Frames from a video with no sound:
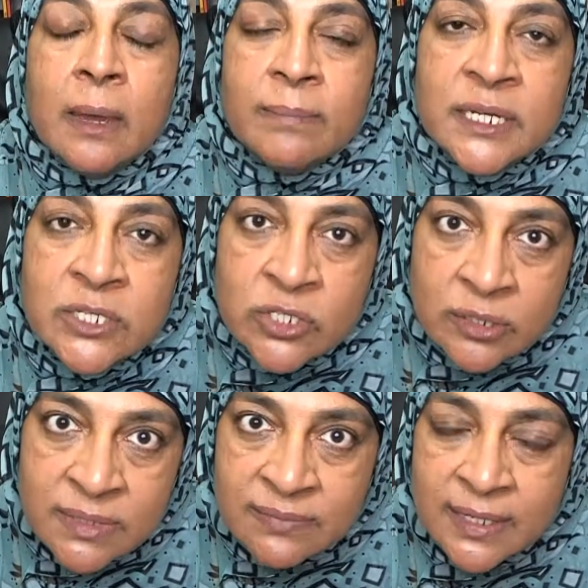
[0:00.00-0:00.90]
but in
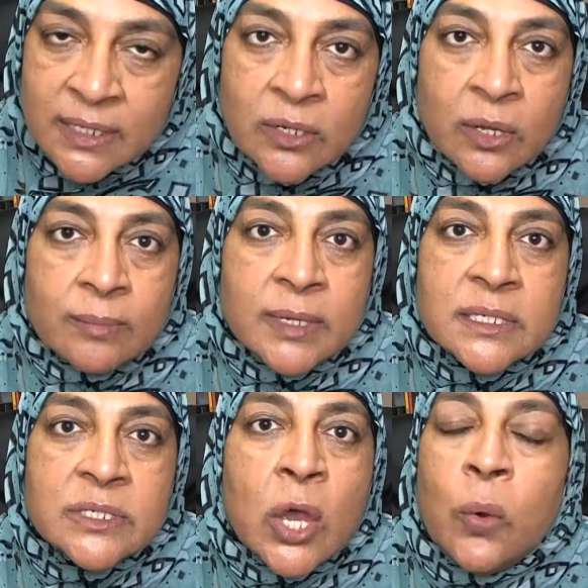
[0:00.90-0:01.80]
terms of
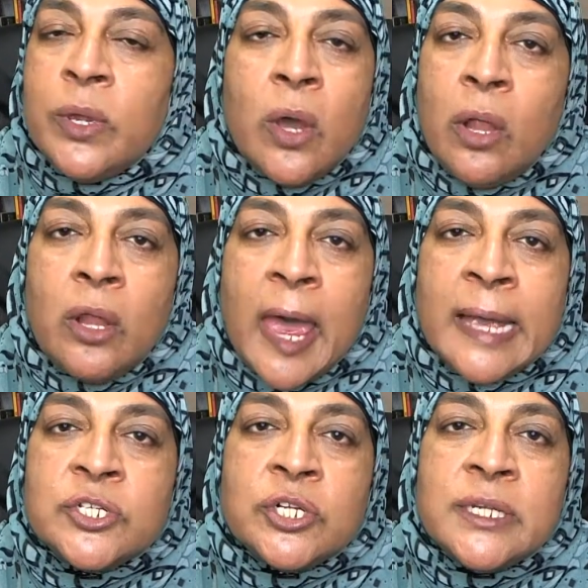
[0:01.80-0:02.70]
economics, we all
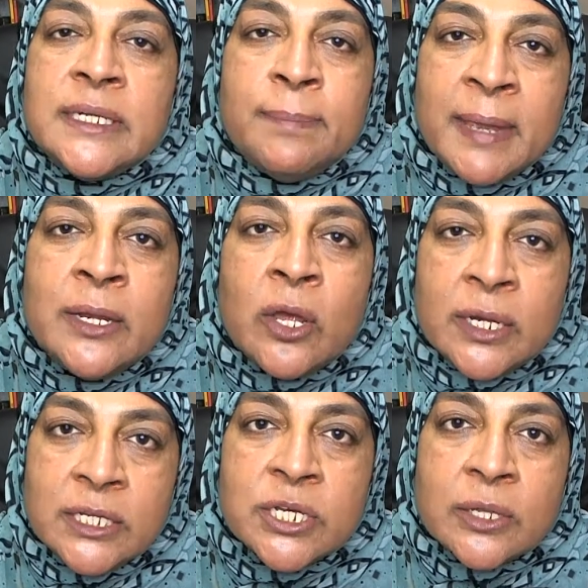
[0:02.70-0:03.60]
actually depend on
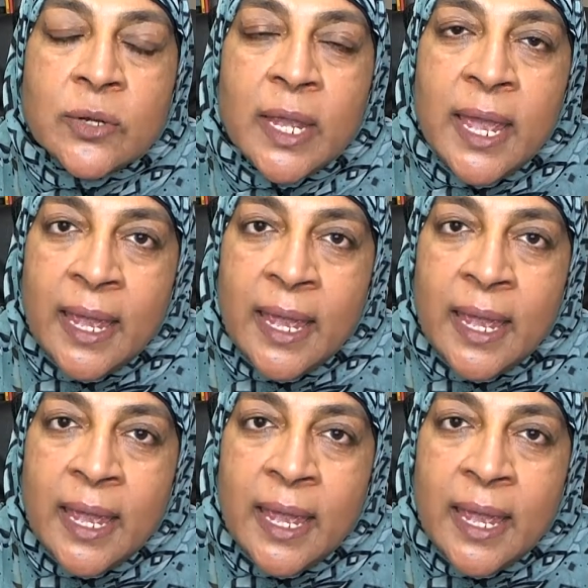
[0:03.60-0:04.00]
each other.